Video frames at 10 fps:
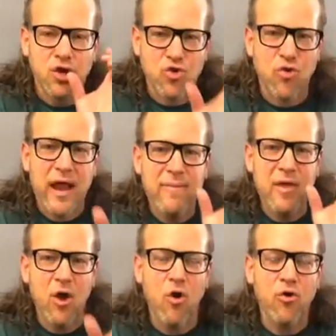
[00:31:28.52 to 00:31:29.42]
train
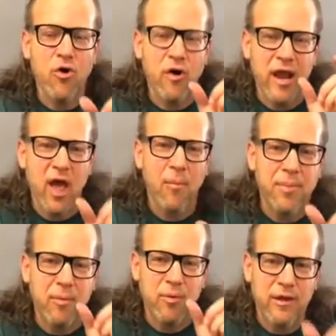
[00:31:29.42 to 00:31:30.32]
the owner and help
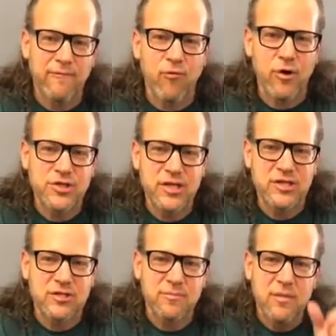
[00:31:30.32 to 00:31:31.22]
them reinforce
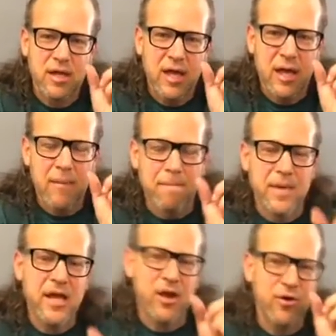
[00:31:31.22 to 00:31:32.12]
it,
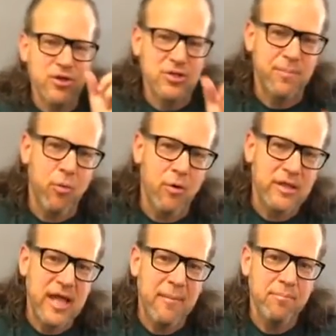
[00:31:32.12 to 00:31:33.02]
be here to
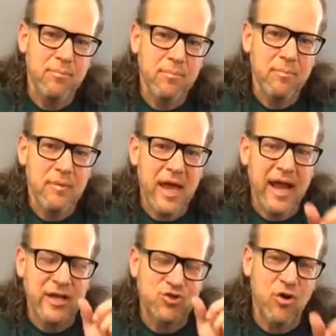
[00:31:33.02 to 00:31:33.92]
support them
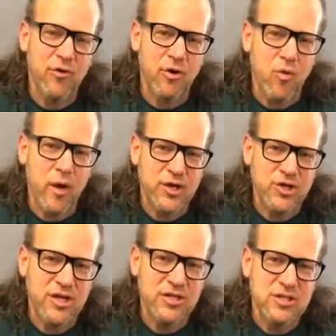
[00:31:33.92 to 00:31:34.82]
and answer all their
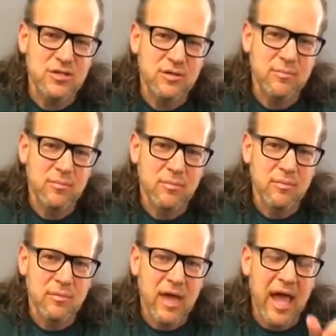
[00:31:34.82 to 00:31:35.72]
questions,
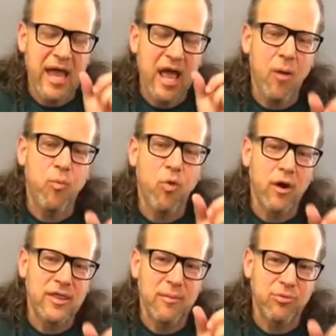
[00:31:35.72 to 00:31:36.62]
and help
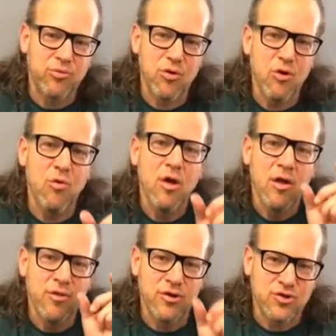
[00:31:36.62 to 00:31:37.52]
work them through
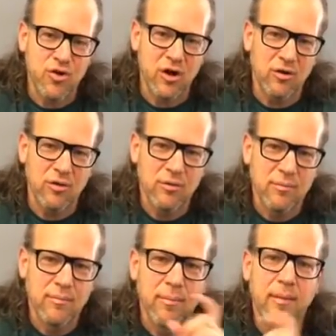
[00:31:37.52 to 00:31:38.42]
their struggle.
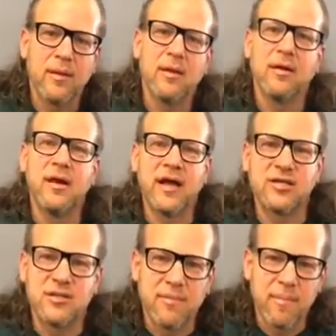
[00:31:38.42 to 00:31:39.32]
Next.